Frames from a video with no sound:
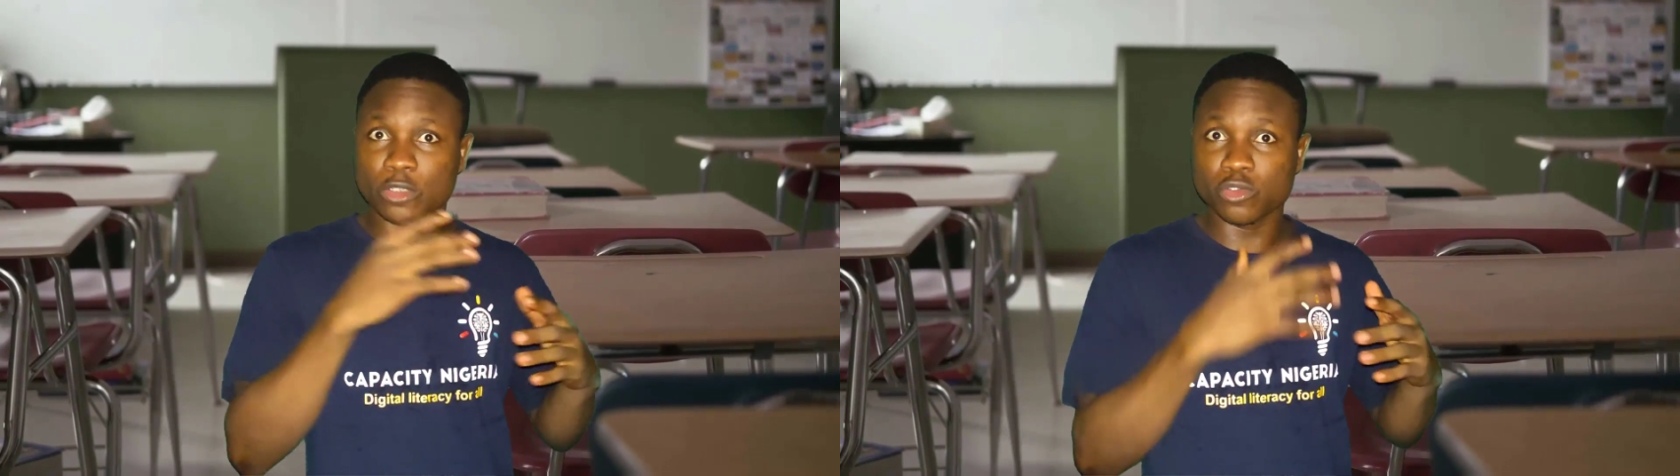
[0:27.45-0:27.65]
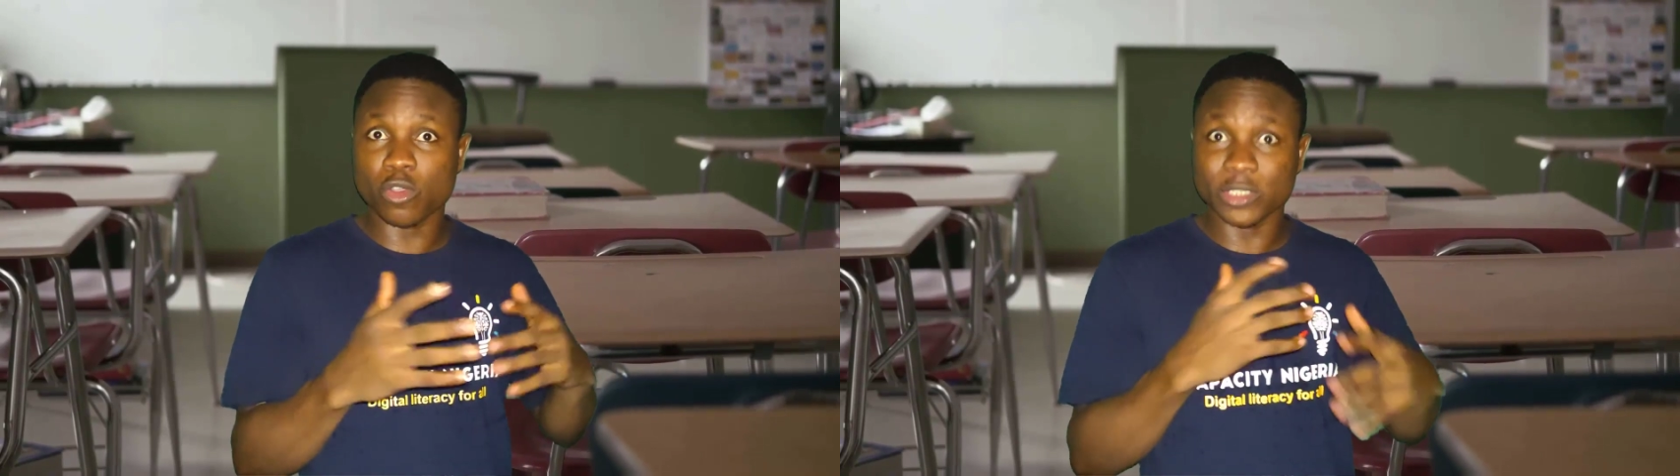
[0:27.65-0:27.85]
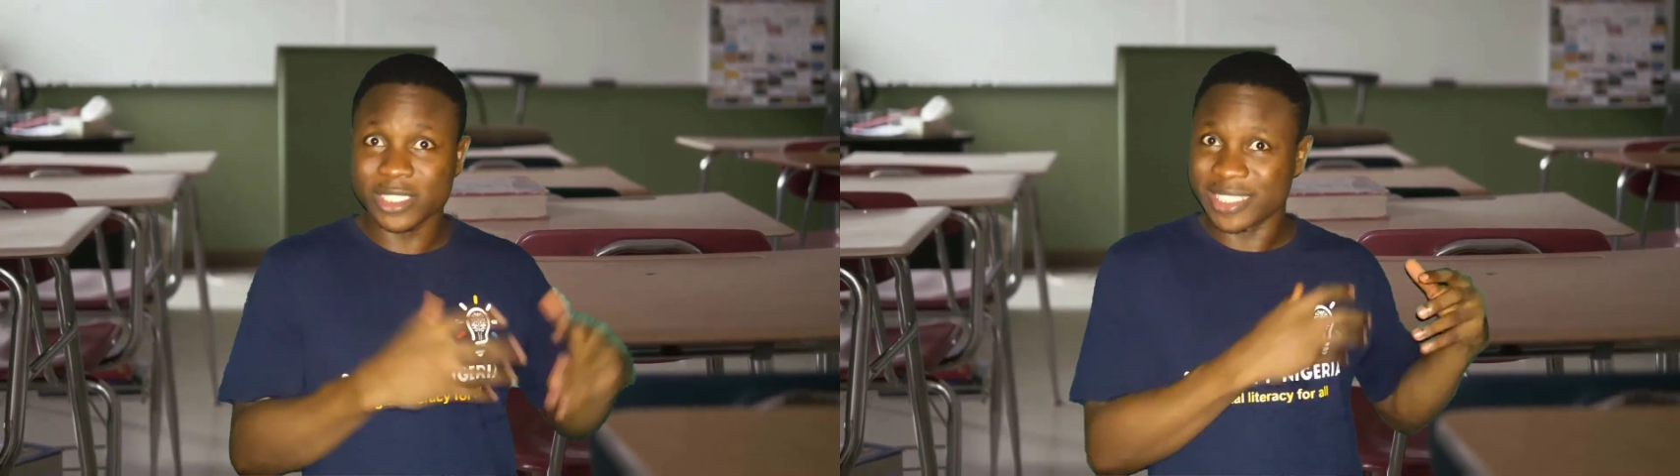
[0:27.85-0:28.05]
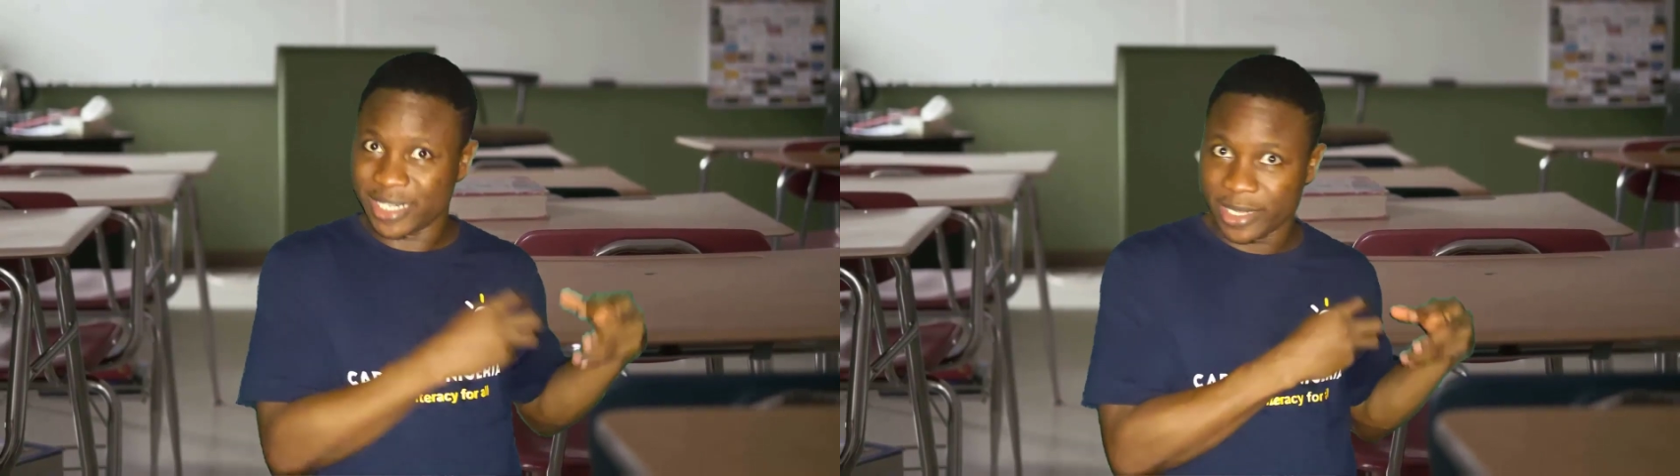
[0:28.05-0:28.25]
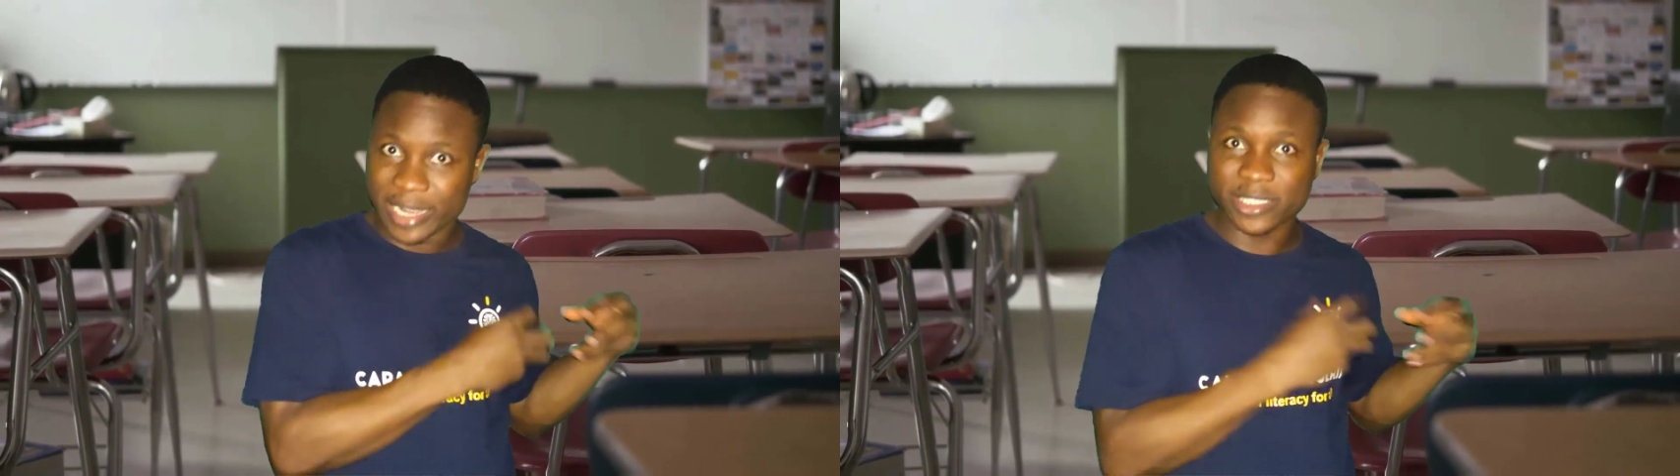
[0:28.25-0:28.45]
or 2 courses in
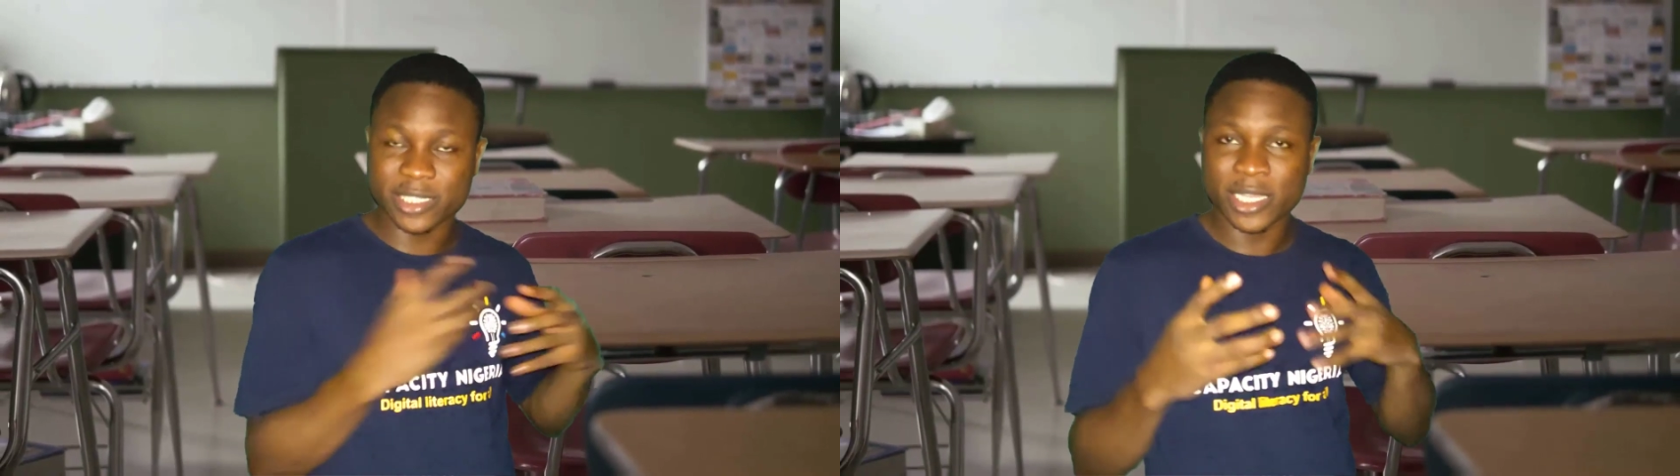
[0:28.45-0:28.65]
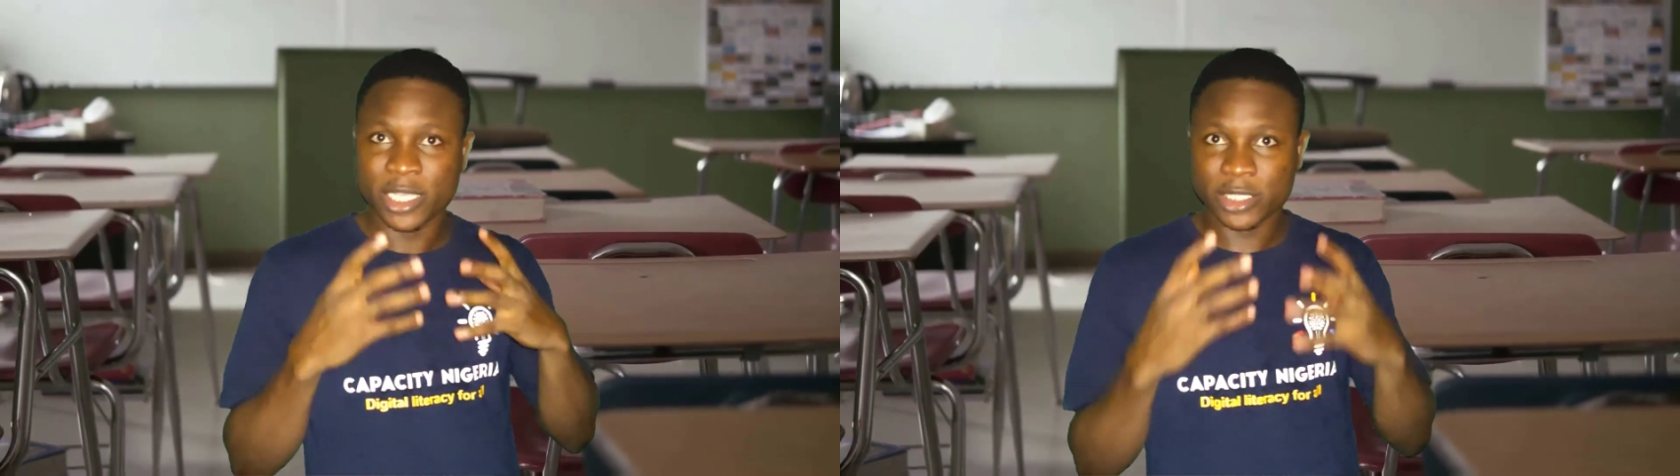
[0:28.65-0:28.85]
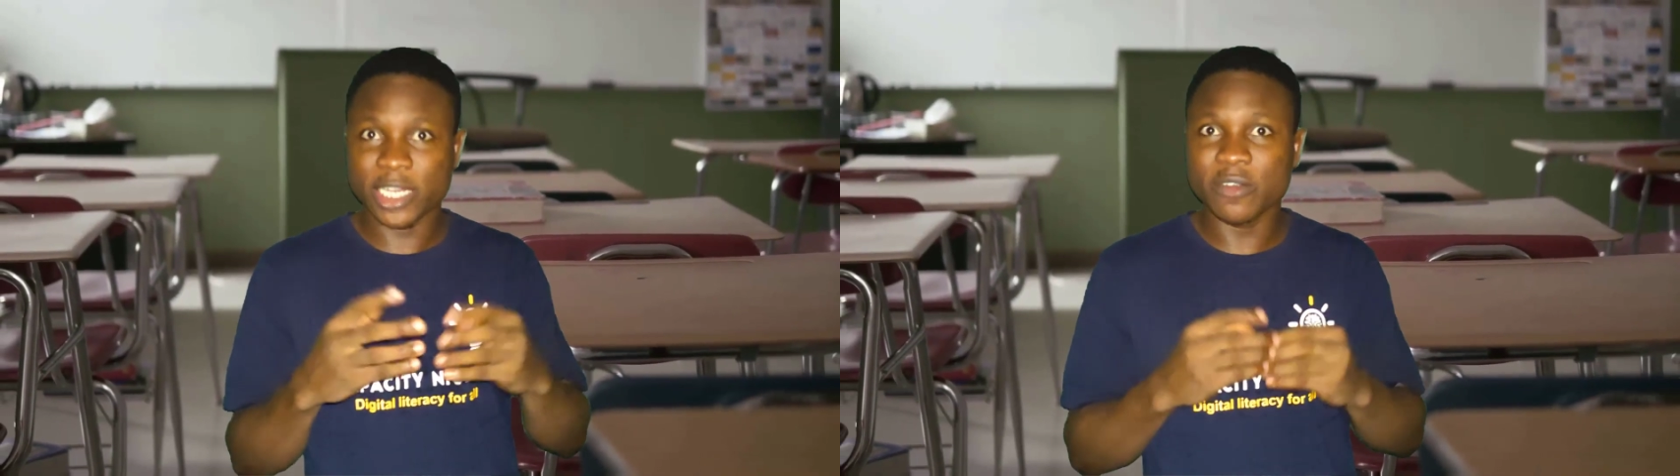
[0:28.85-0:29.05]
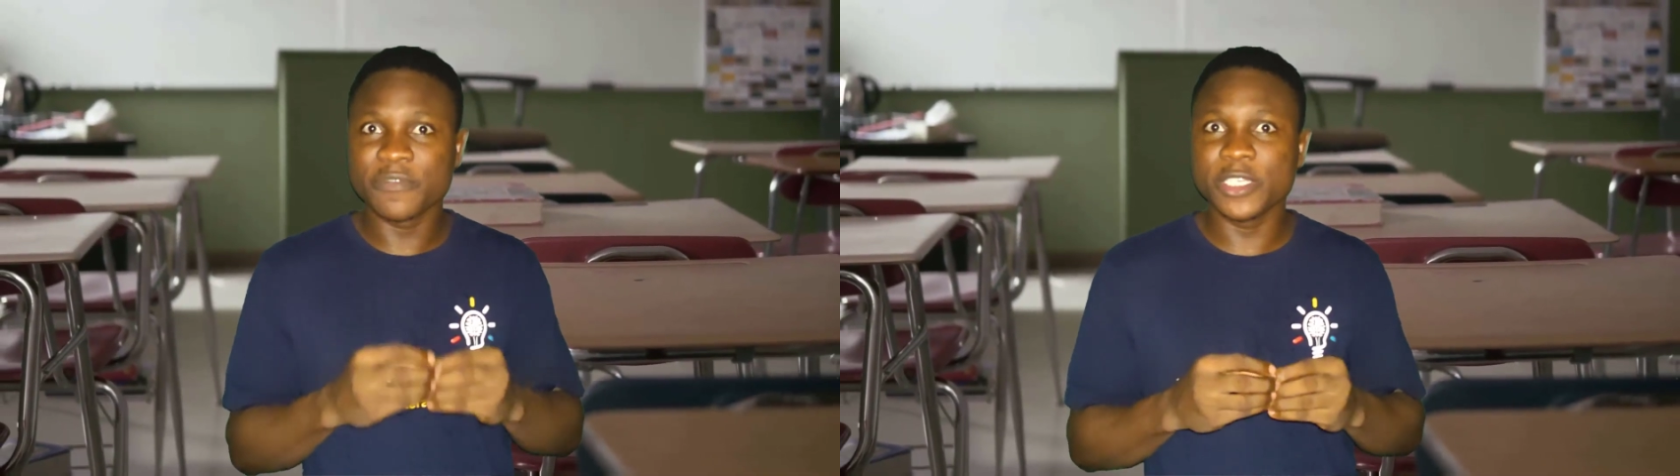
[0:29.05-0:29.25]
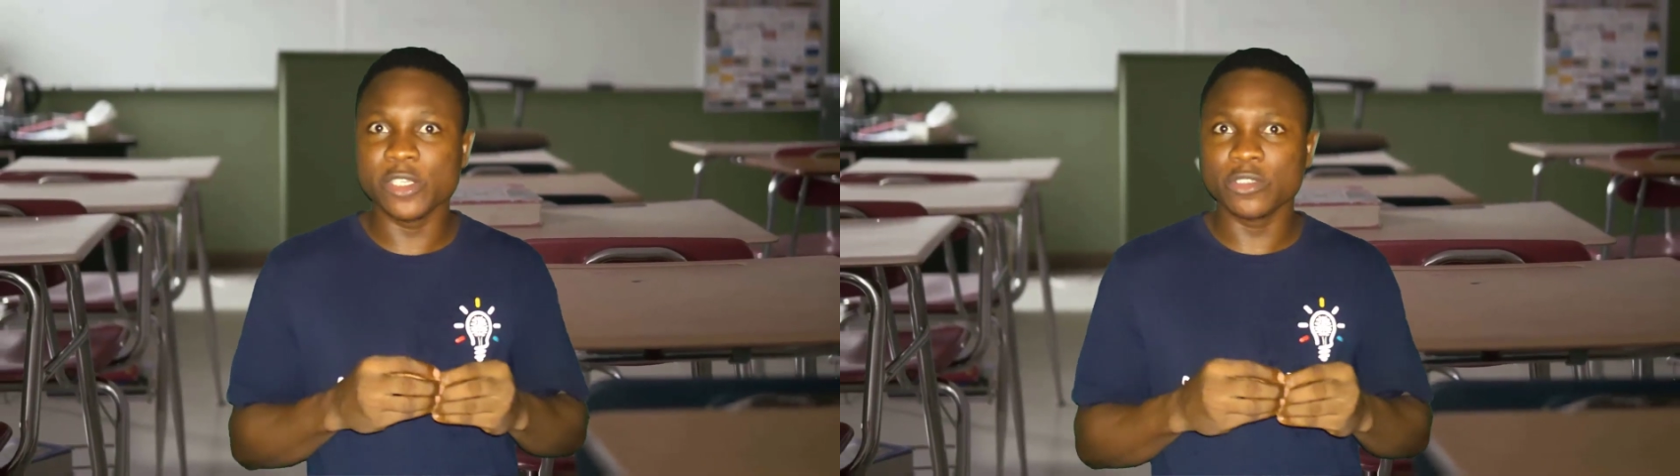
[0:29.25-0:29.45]
the next set of
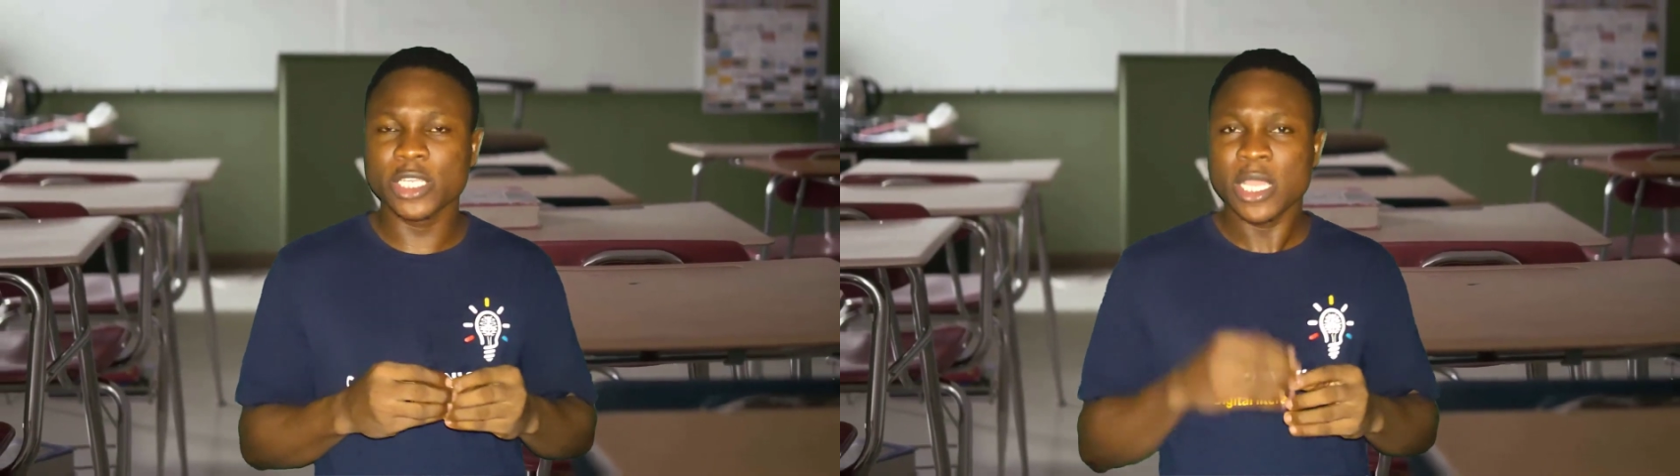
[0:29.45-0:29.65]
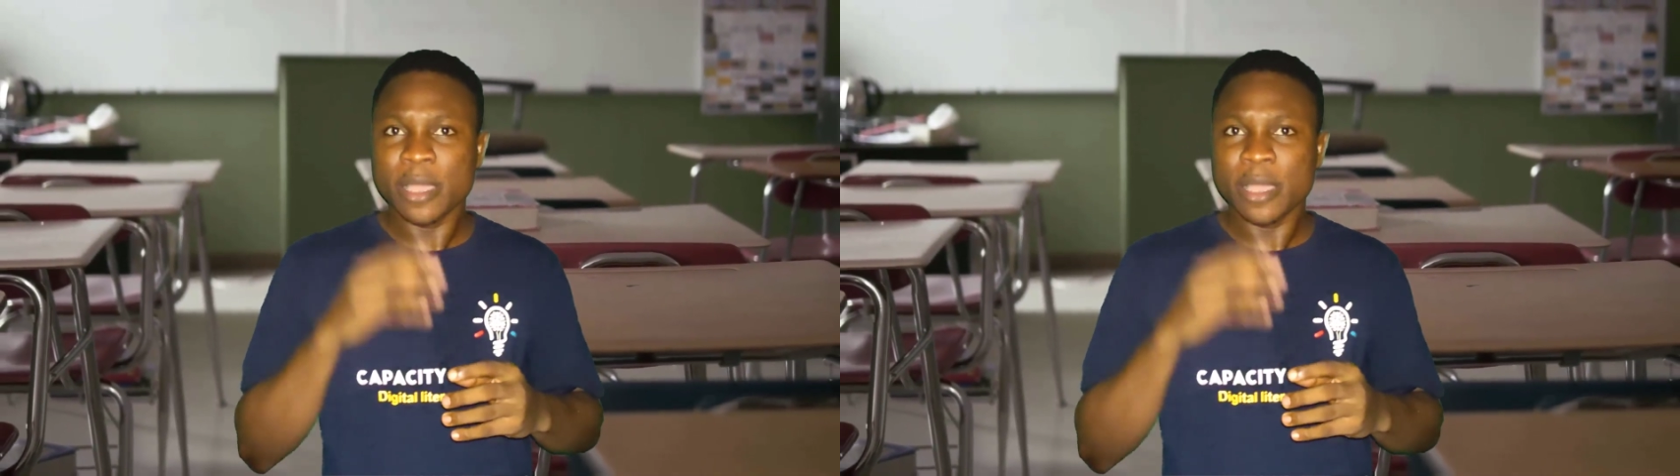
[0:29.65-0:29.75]
videos,